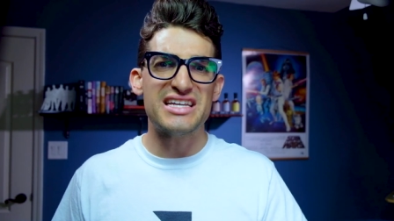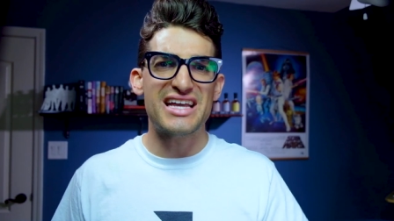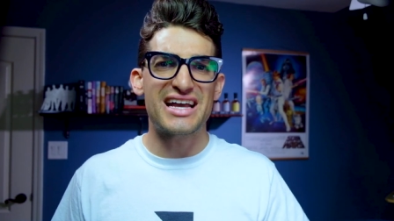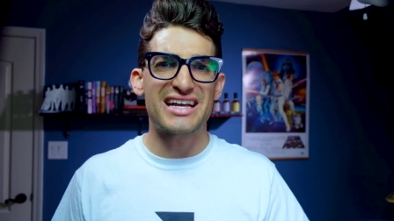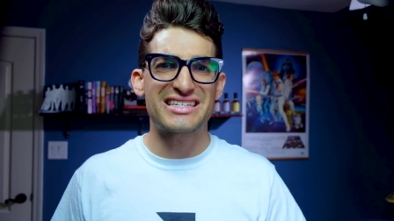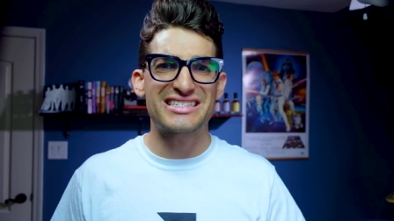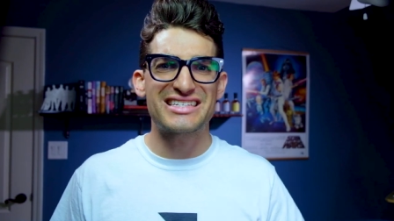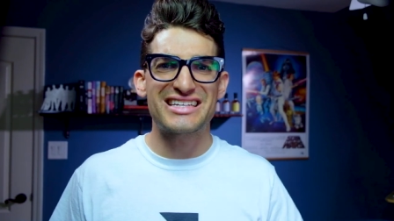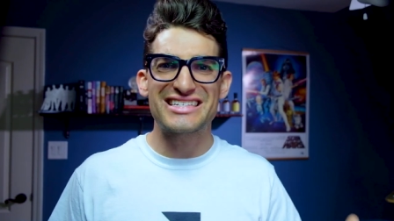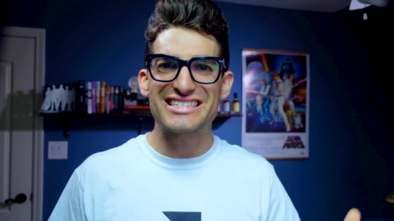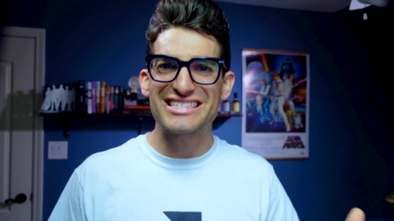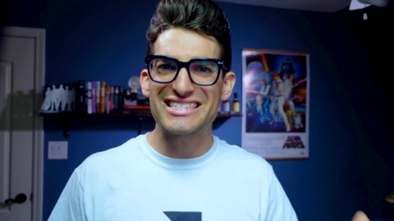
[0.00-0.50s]

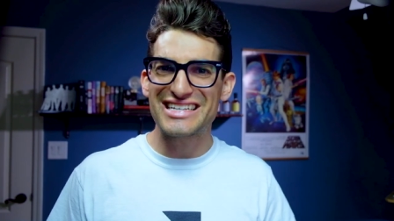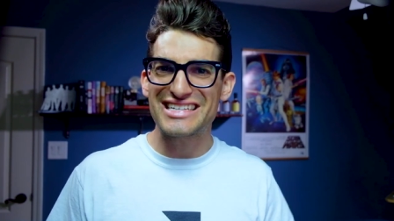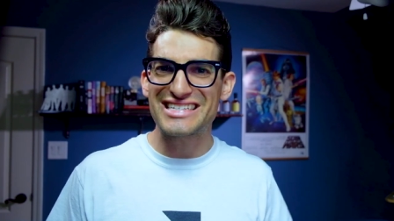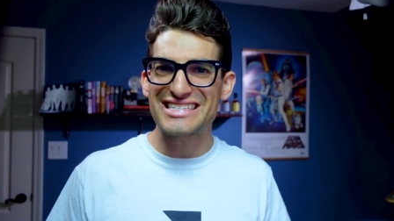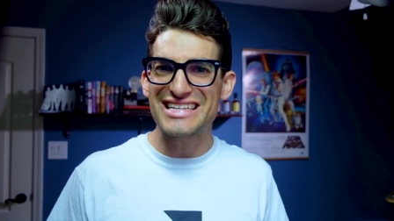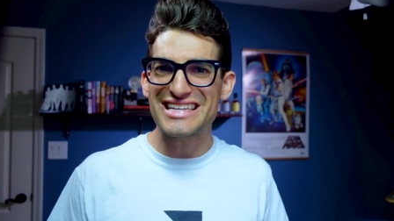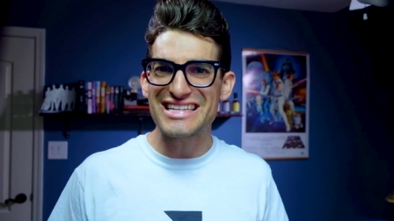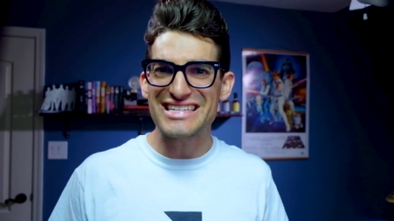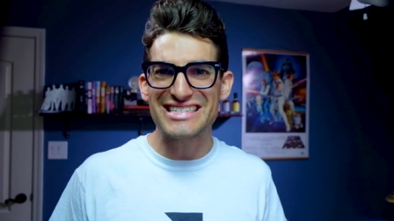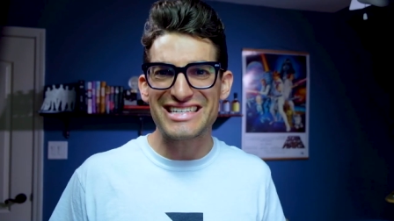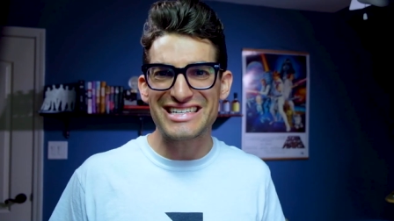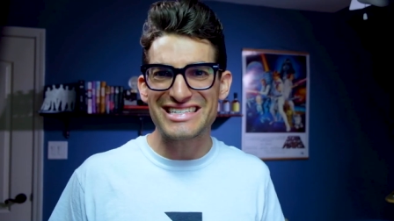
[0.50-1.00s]

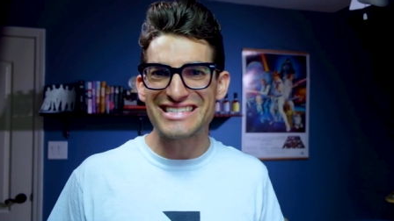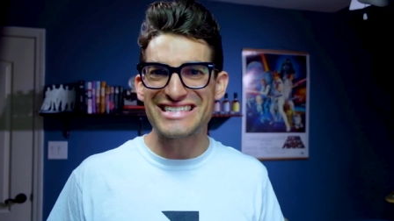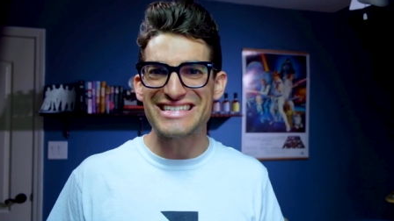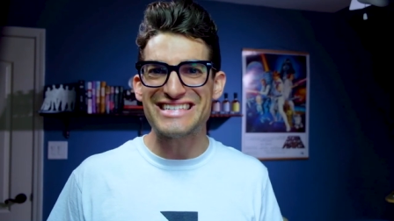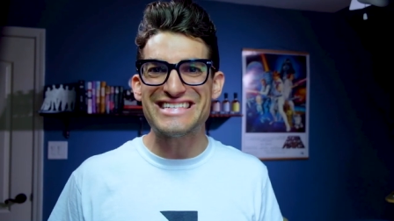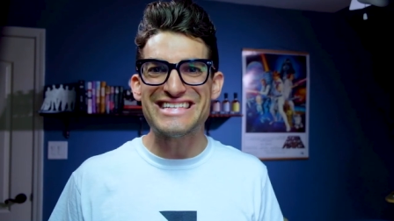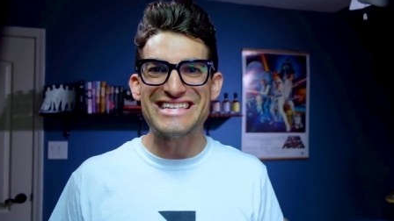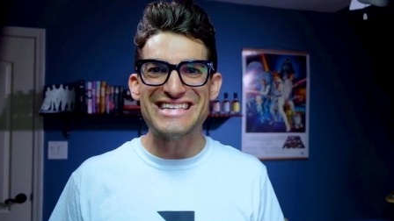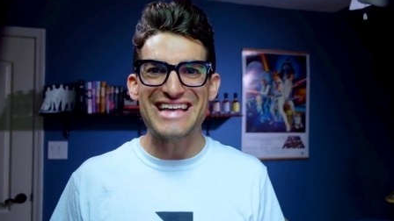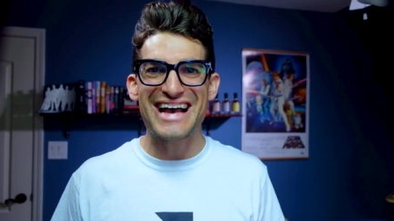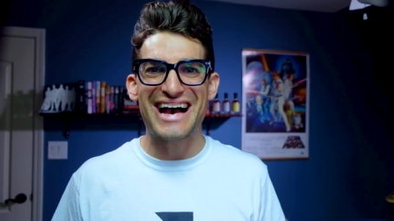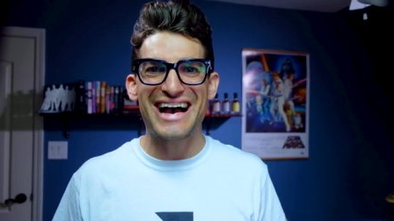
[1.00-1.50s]
1660
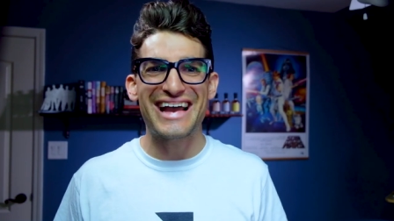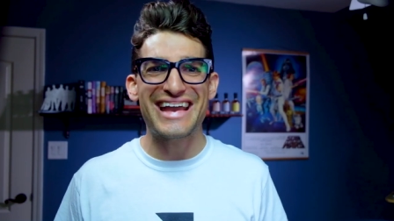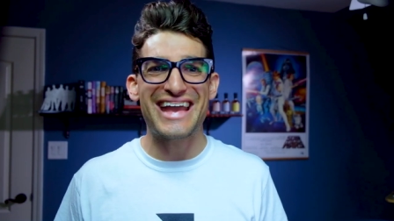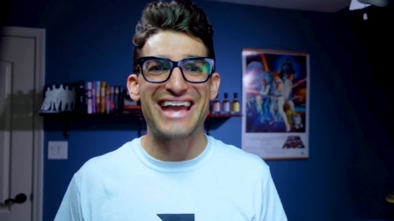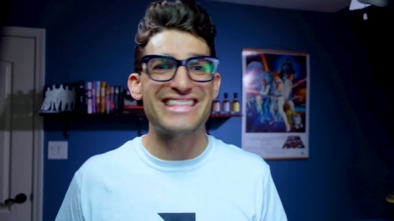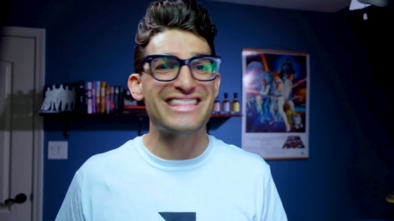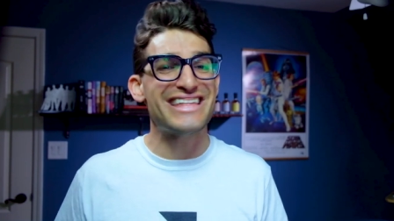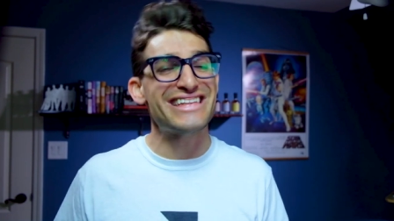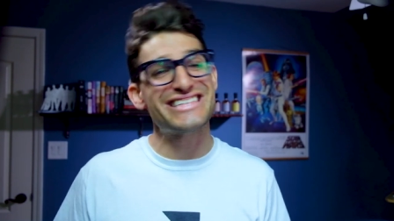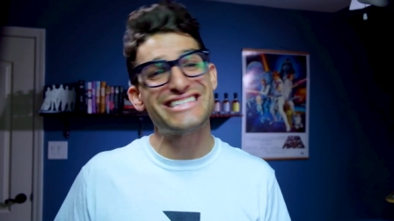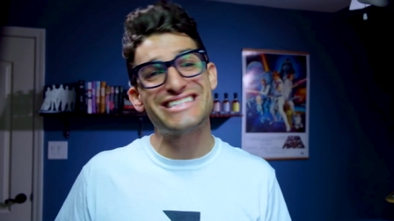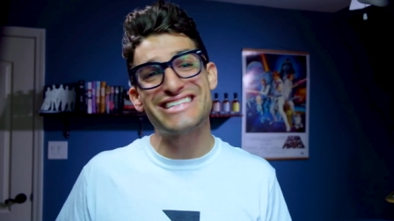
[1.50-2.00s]
Ti, and
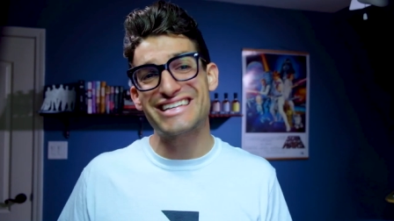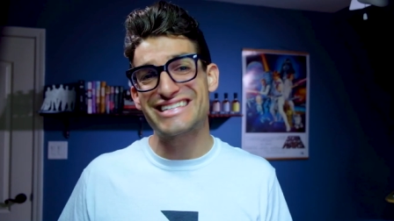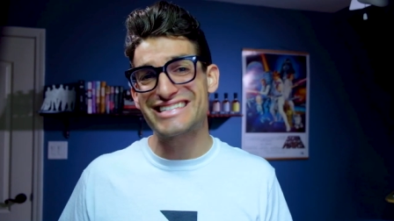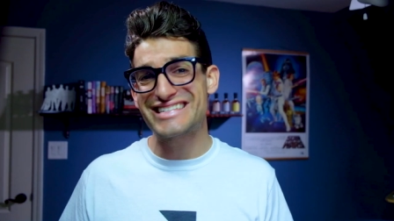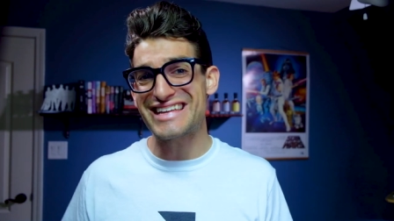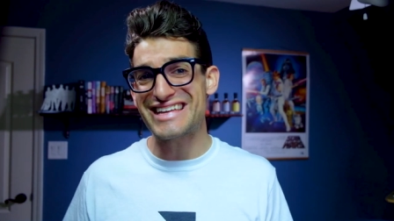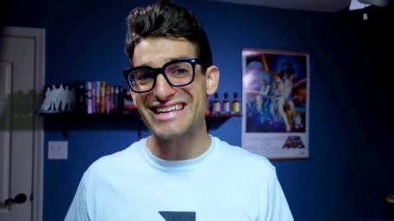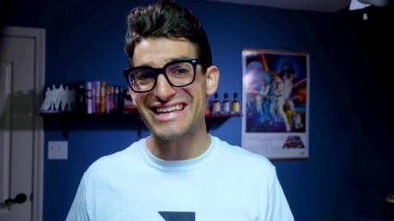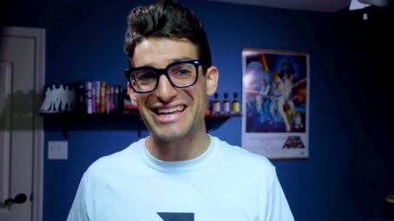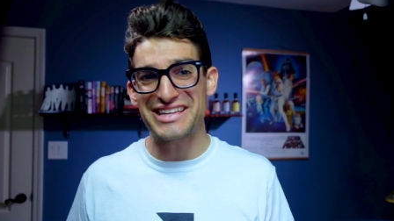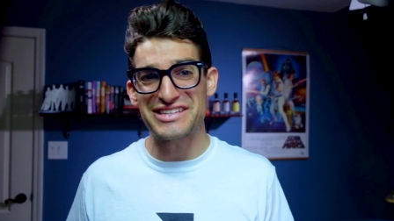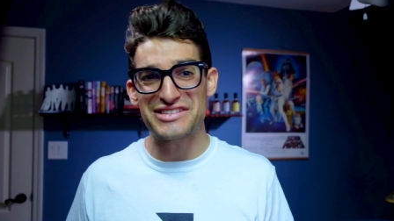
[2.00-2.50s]
then
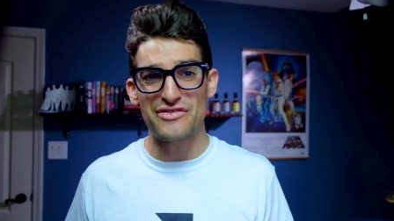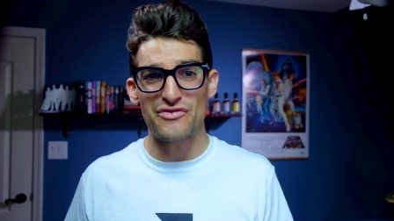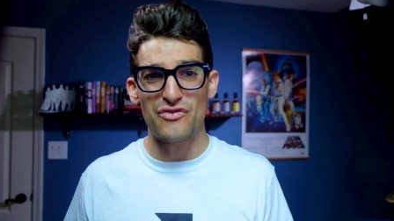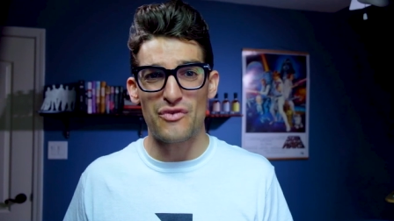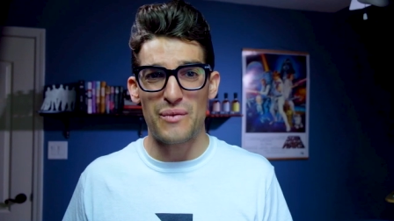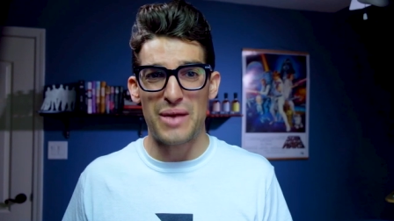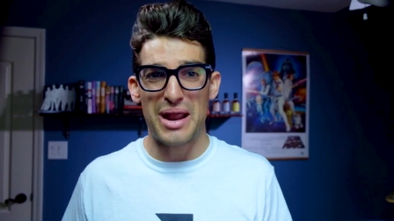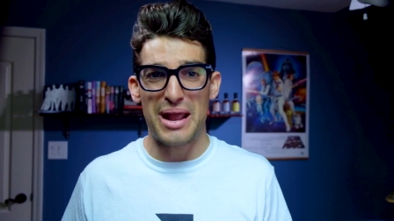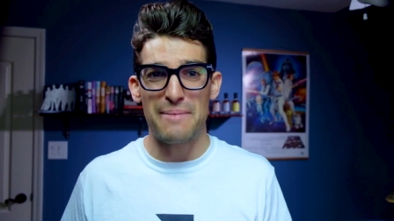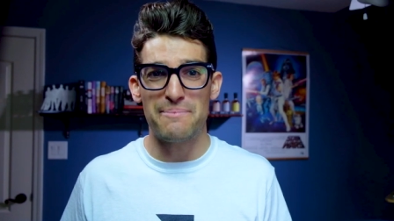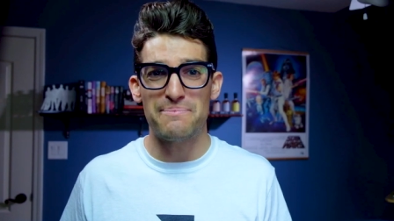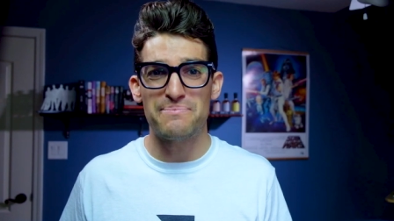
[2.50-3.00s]
16 gigs of
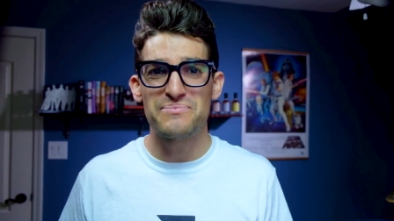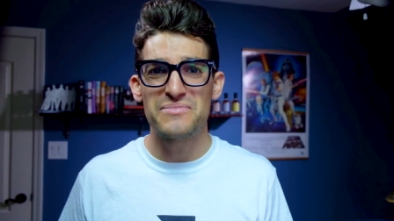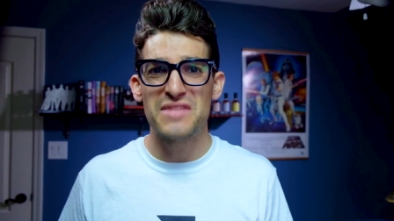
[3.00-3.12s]
RAM.